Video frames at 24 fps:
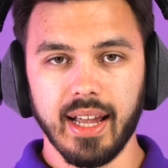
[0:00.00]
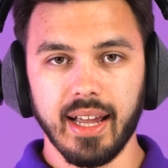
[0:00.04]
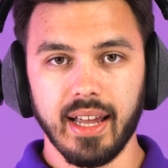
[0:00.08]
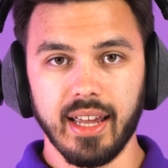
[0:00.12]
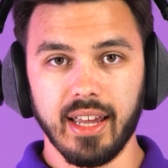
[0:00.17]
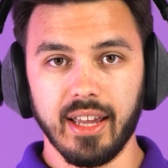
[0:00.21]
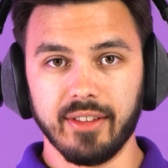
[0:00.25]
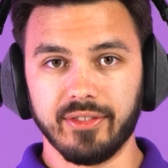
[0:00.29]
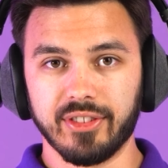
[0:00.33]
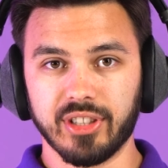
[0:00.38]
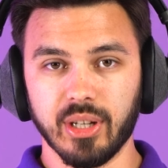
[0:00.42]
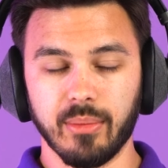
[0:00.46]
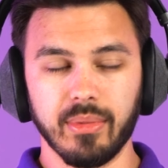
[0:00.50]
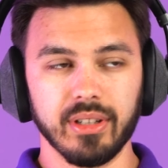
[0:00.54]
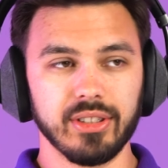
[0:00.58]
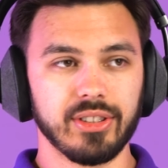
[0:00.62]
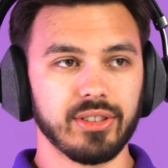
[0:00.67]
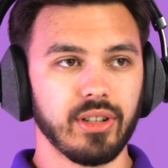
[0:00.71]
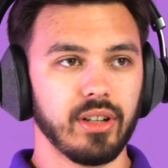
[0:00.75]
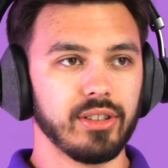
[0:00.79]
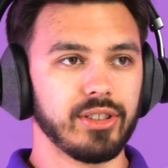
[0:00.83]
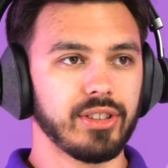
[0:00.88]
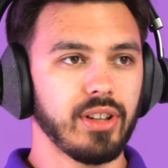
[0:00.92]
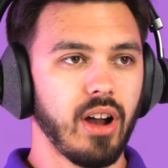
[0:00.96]
if someone
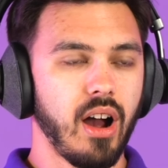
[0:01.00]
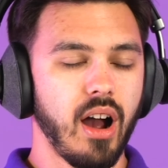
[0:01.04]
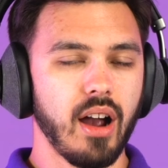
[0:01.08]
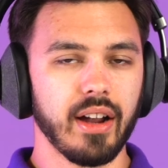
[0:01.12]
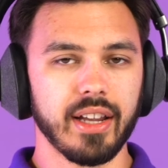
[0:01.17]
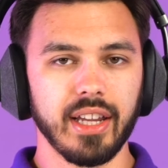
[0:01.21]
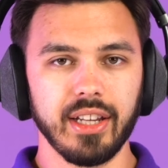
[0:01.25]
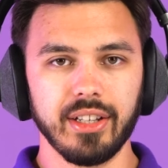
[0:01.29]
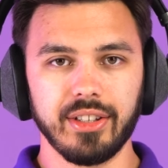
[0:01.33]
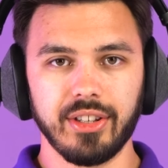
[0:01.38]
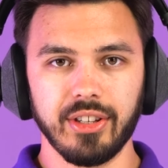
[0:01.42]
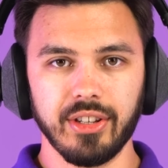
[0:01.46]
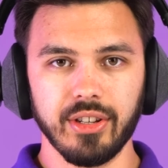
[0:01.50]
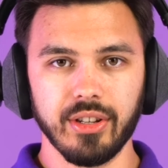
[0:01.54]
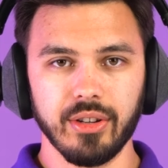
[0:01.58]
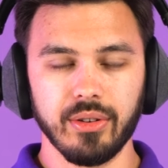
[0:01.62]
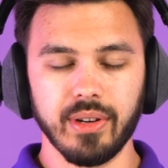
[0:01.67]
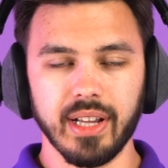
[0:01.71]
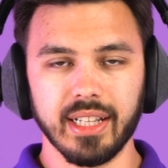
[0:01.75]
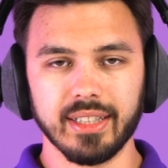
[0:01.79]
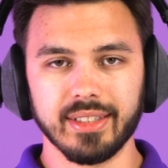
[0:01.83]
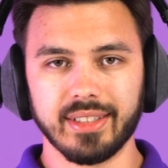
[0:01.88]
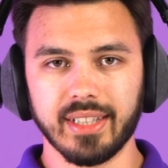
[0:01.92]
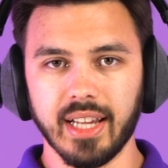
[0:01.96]
starts talking to you
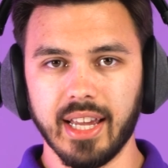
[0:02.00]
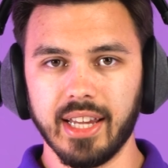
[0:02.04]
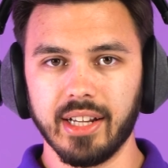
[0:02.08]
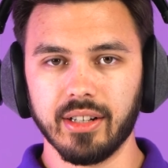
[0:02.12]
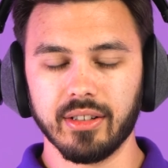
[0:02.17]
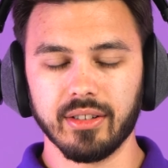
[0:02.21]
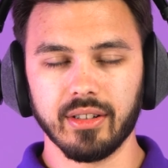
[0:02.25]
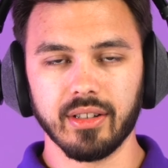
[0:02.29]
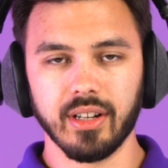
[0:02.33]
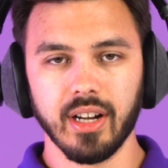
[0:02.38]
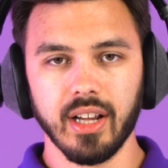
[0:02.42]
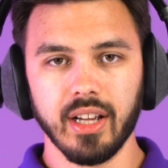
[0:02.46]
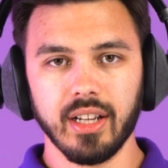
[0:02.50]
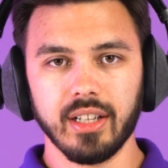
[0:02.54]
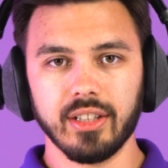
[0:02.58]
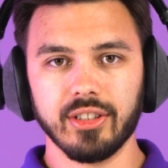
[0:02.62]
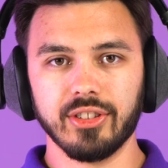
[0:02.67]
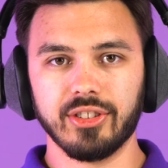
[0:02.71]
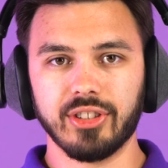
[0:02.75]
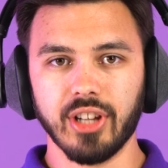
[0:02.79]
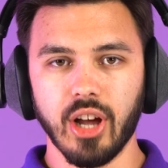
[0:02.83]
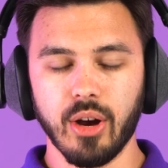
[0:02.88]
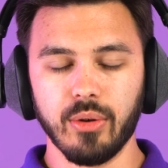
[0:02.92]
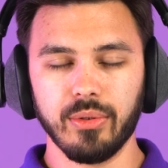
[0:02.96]
and say you're
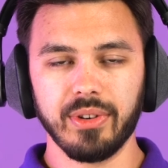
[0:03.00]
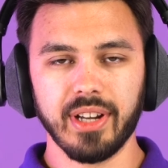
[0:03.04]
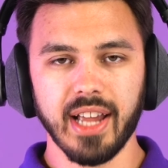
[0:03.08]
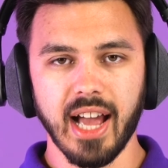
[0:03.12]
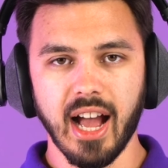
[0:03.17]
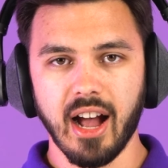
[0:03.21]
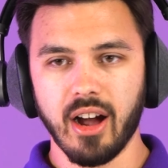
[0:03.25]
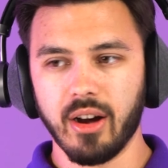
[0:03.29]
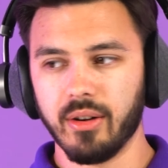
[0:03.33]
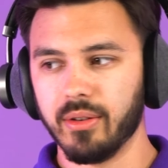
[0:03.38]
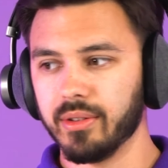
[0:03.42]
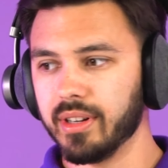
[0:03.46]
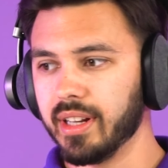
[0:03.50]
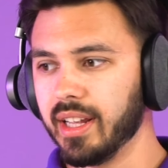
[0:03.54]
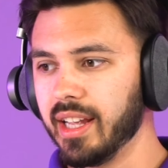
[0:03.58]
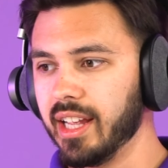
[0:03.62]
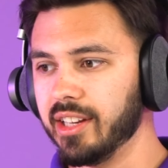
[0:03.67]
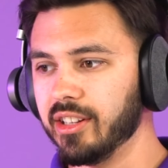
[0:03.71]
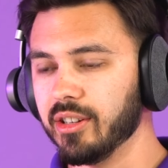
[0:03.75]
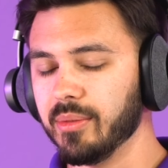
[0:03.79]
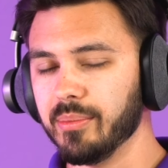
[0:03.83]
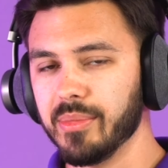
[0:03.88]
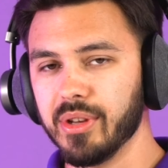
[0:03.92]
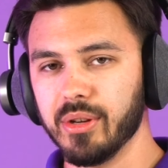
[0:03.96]
zoned out in
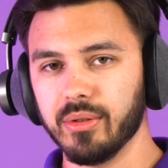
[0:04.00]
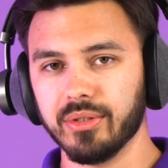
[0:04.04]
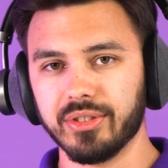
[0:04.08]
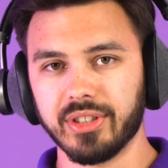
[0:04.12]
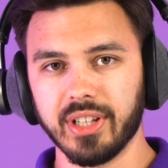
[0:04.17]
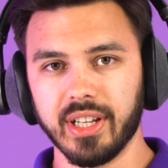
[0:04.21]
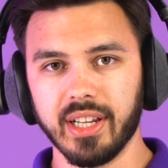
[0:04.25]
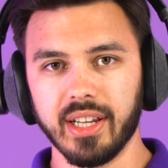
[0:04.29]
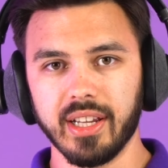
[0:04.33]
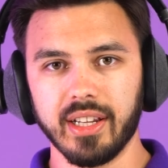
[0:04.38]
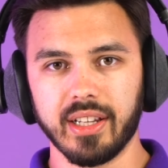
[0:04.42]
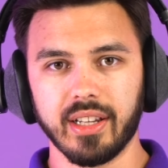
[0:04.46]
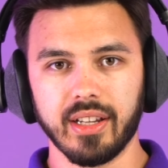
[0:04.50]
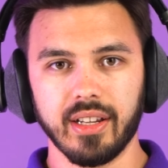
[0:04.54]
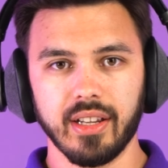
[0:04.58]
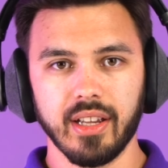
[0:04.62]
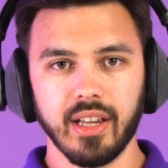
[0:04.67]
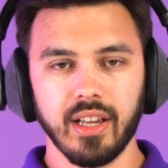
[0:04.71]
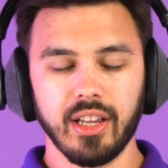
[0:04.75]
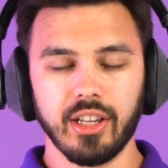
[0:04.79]
your music,